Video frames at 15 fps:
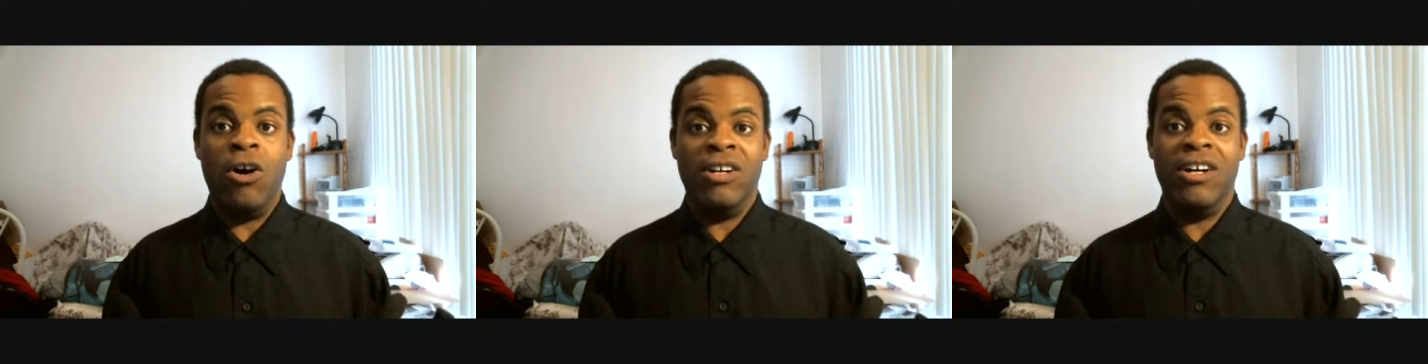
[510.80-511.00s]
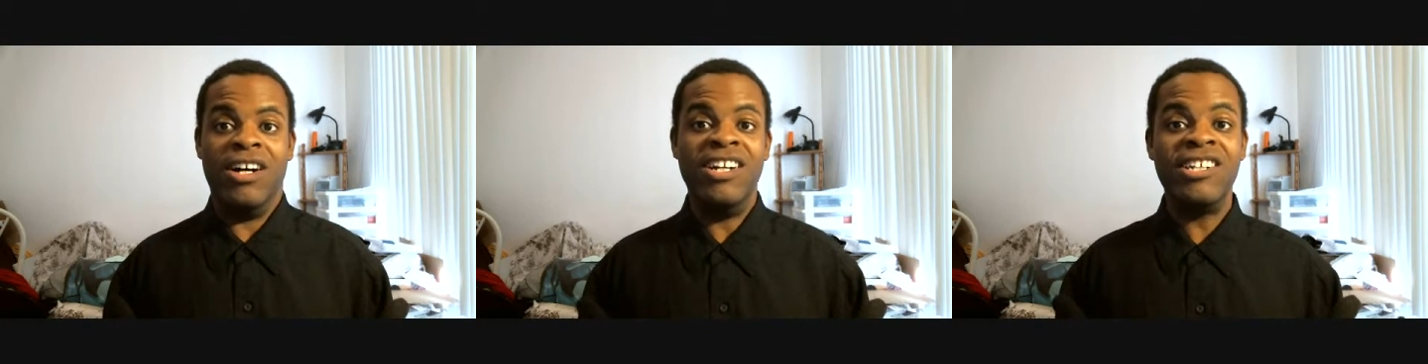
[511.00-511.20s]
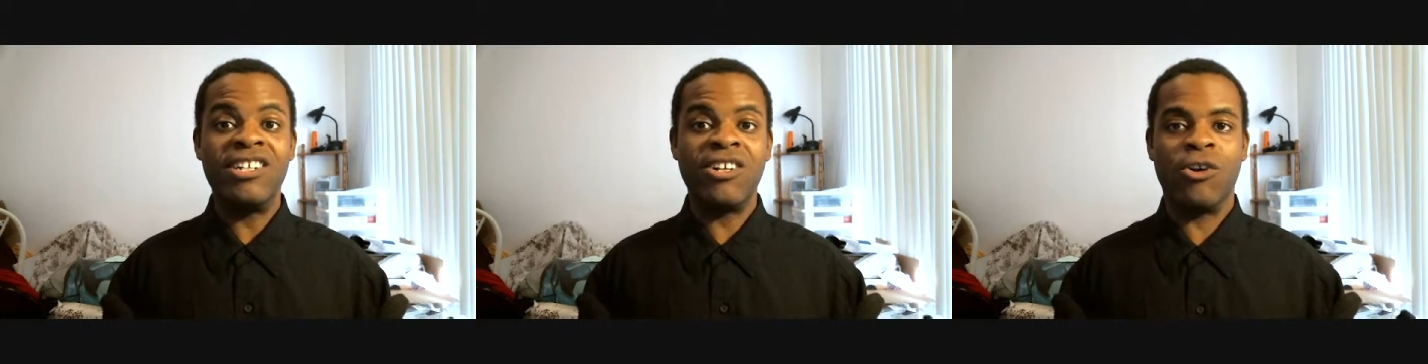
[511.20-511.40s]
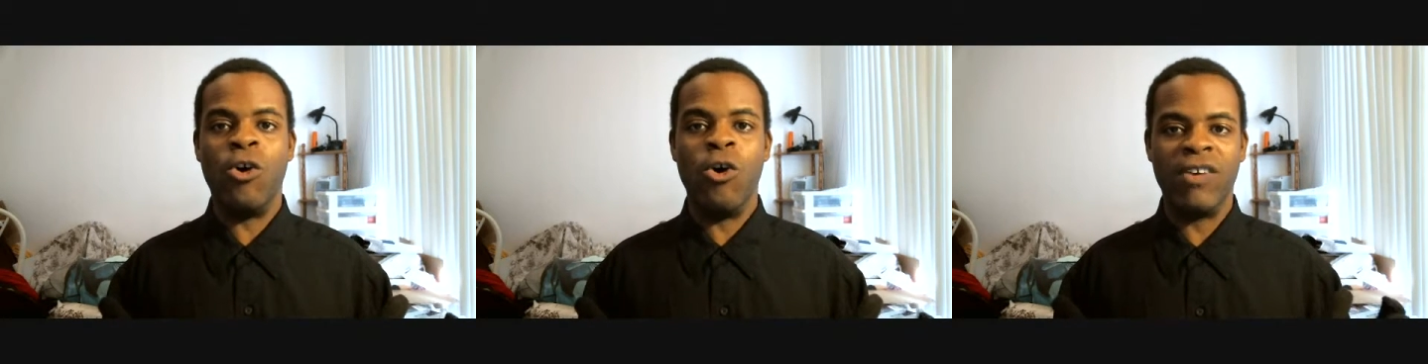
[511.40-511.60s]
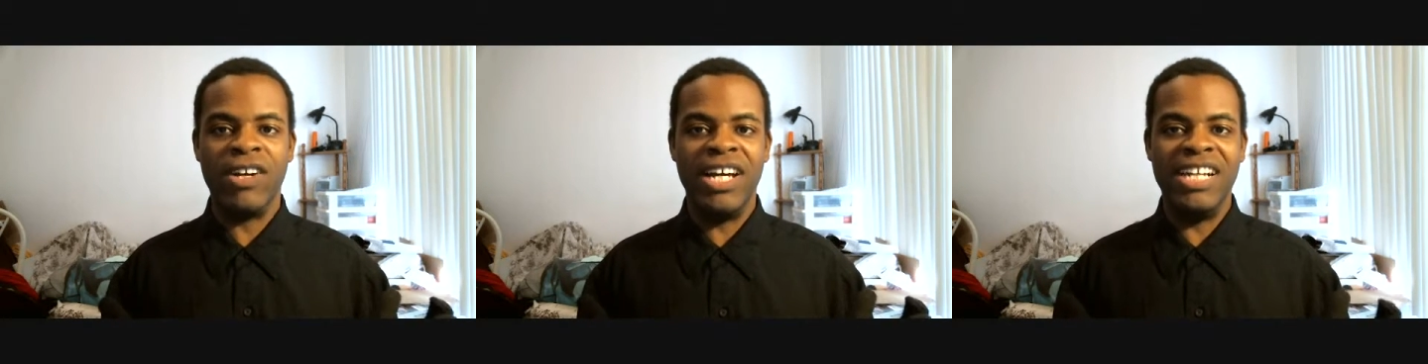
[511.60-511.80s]
under
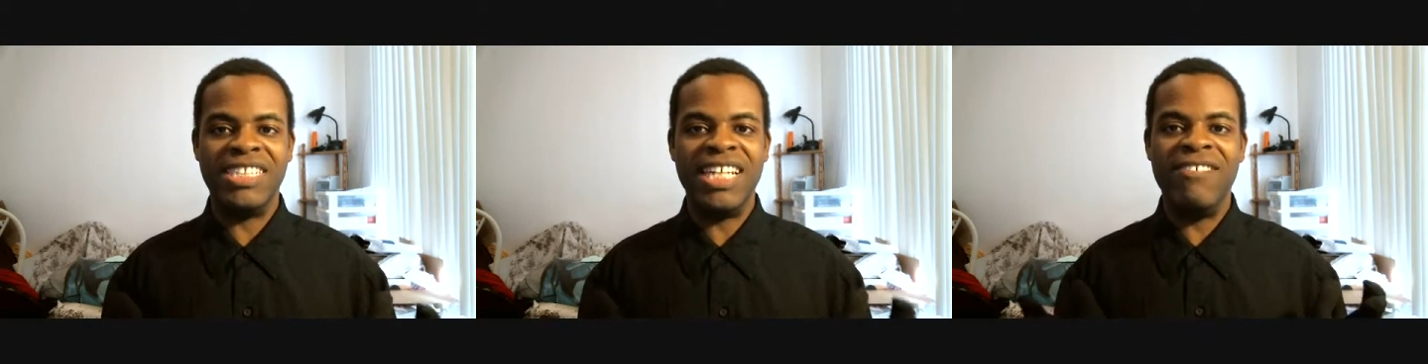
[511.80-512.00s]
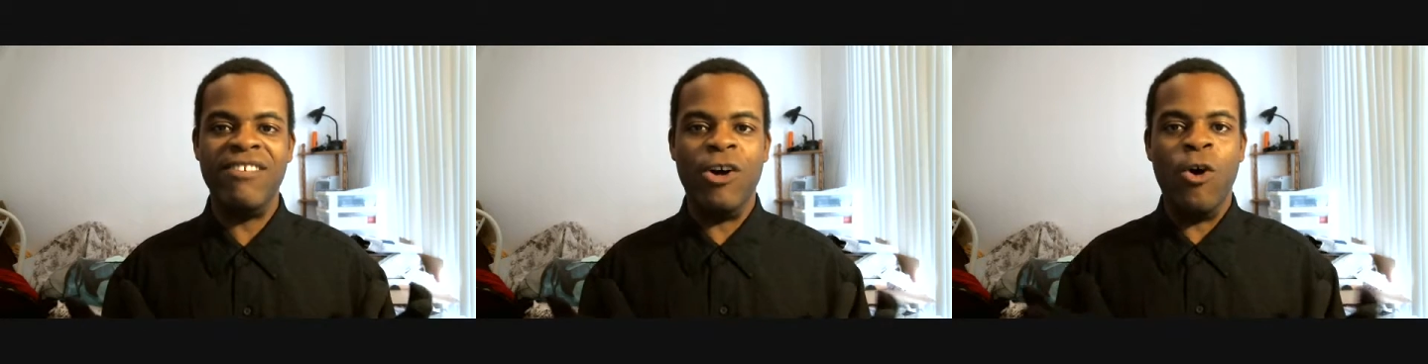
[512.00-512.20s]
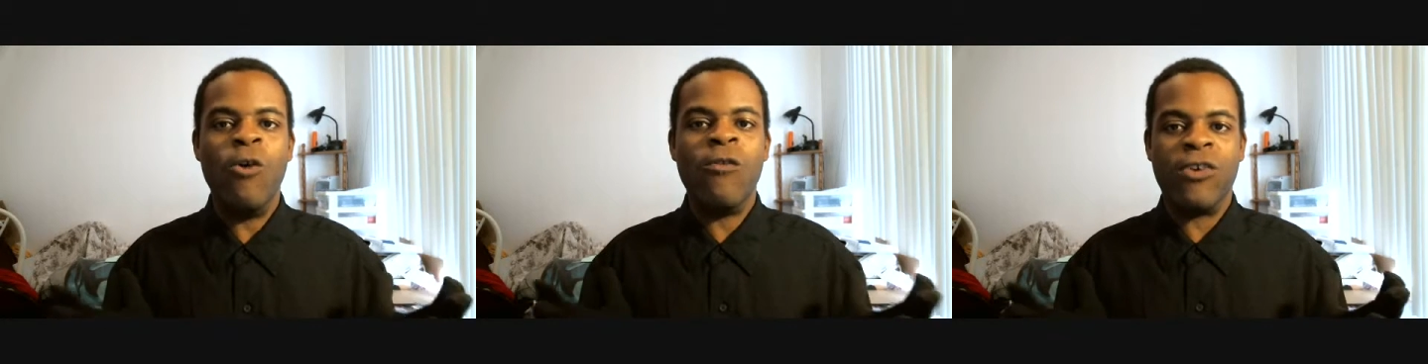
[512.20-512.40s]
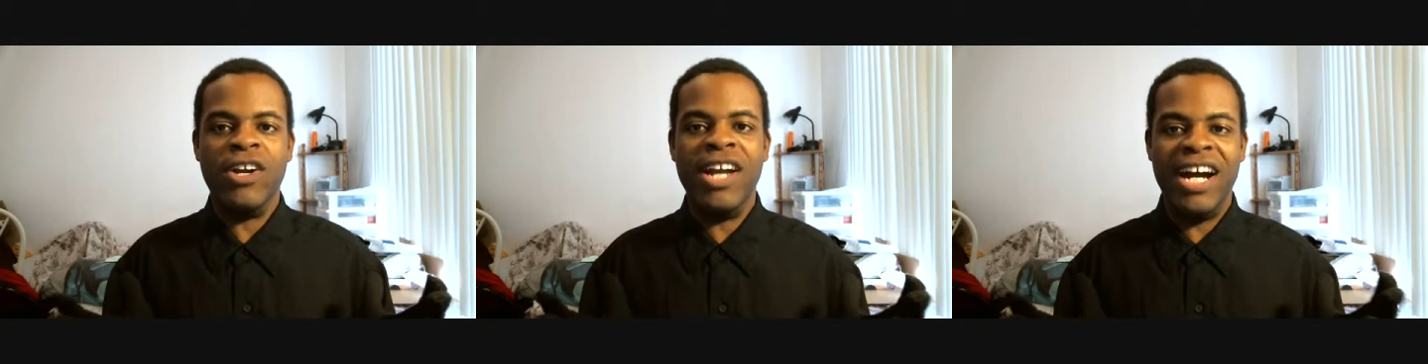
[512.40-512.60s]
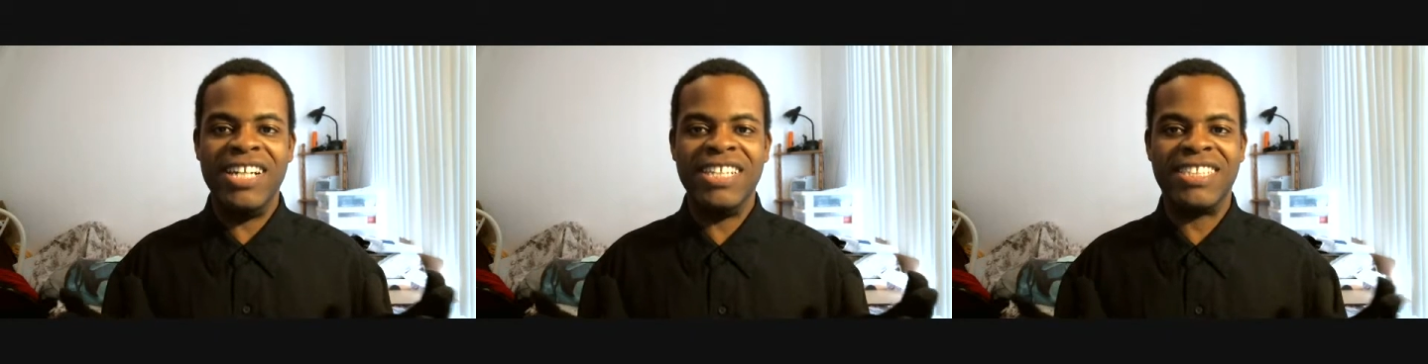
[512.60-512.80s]
overnight. It's not even
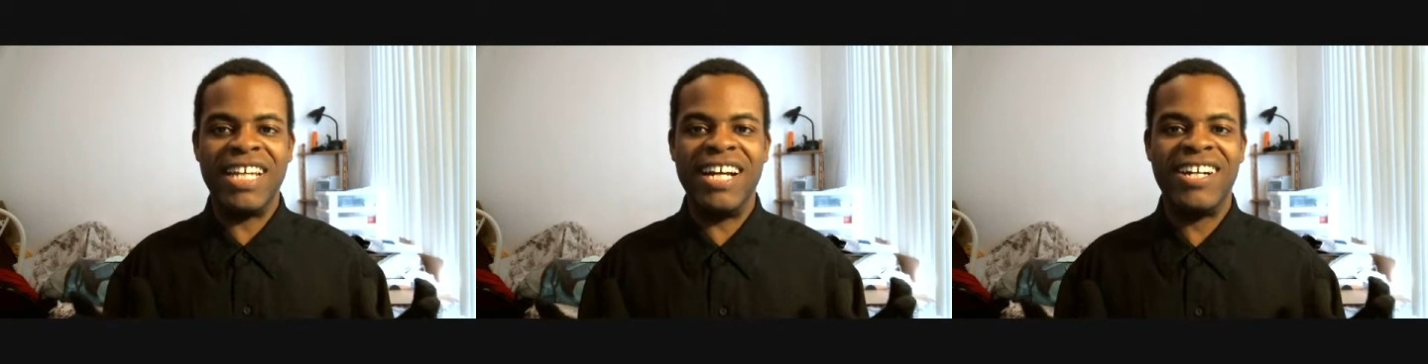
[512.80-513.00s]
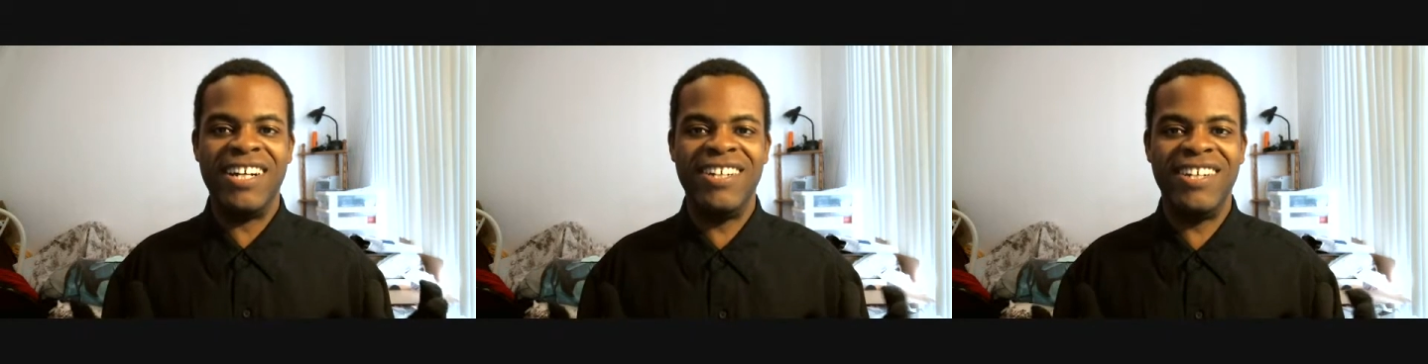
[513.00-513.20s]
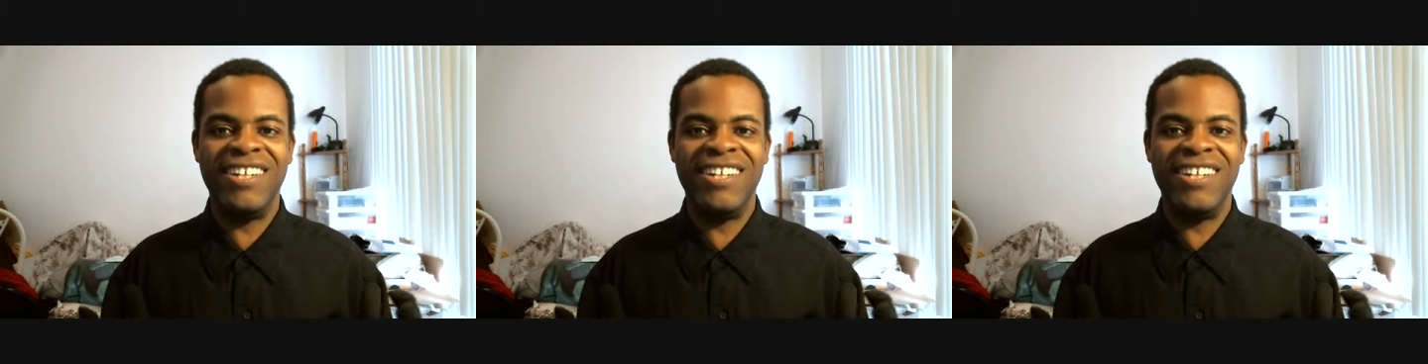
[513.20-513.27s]
overnight, it's like,